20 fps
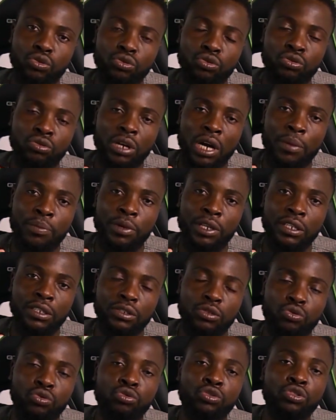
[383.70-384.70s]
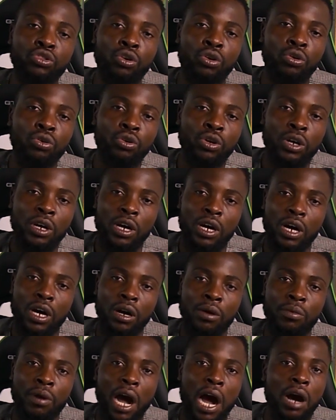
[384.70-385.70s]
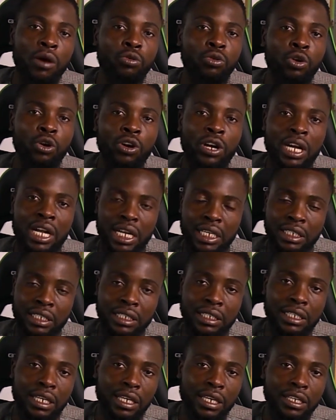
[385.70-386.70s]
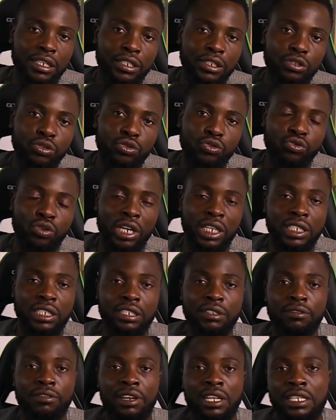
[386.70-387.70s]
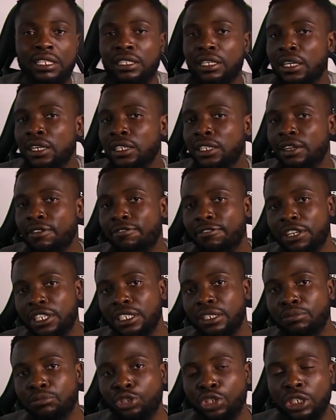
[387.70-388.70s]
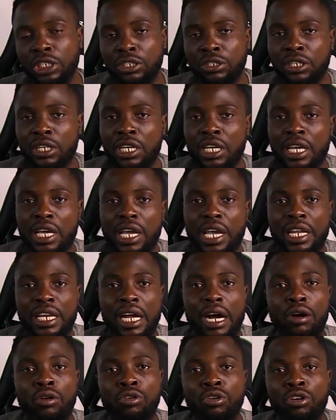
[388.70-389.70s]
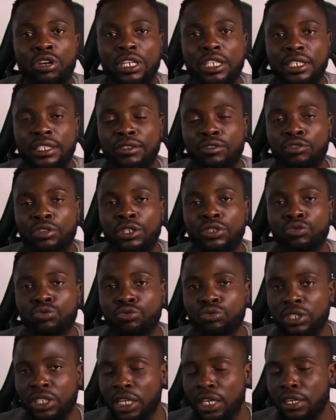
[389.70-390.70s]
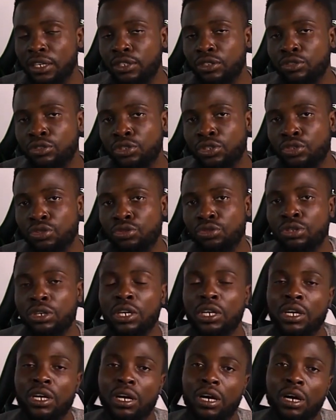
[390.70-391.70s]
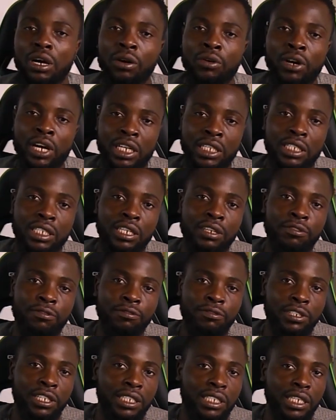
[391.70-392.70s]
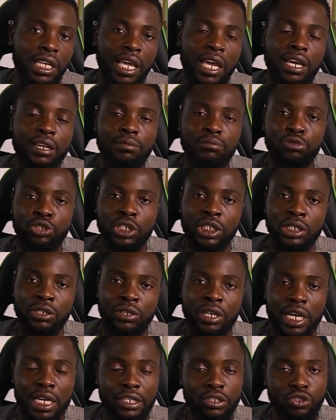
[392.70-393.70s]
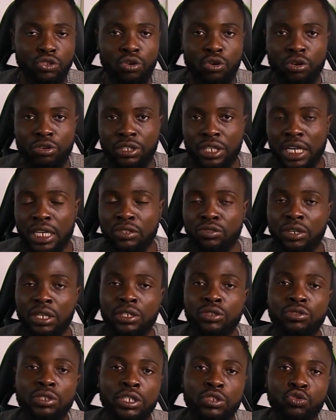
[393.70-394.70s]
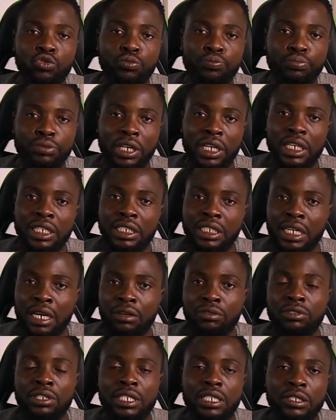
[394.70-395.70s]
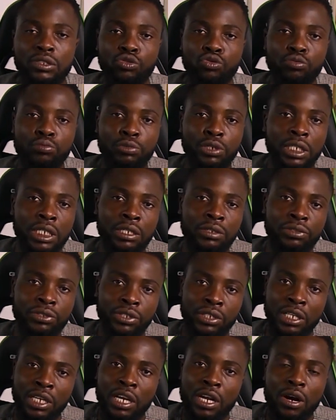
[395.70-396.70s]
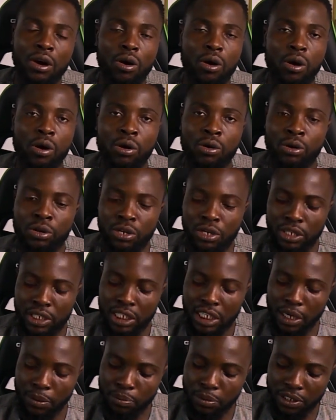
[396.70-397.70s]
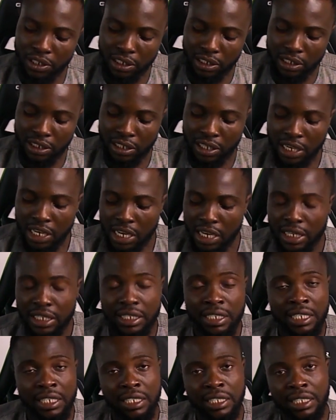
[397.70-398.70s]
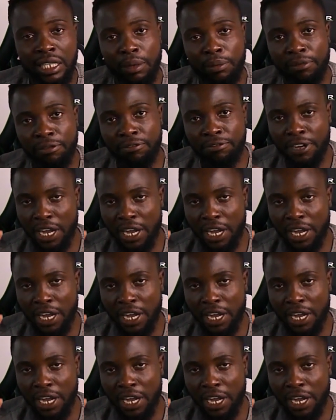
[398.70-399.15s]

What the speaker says: To know how long has it taken you to achieve, let's say, the first module, and how long is it going to take you to achieve the second module, and so on. That's why you need to break it down into modules or chapters. Then step